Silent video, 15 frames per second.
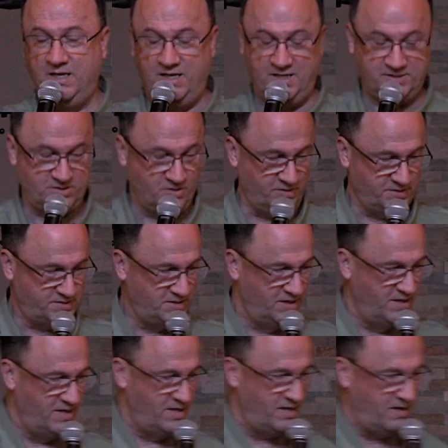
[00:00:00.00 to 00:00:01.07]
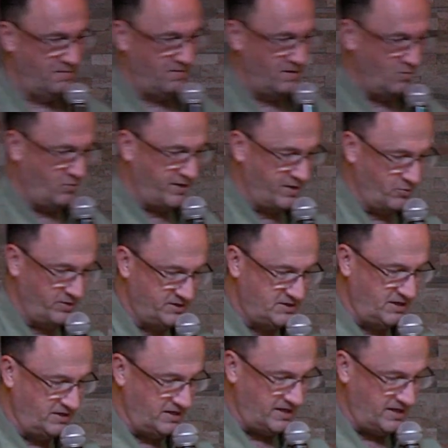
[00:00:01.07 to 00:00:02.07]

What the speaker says: So it's we see the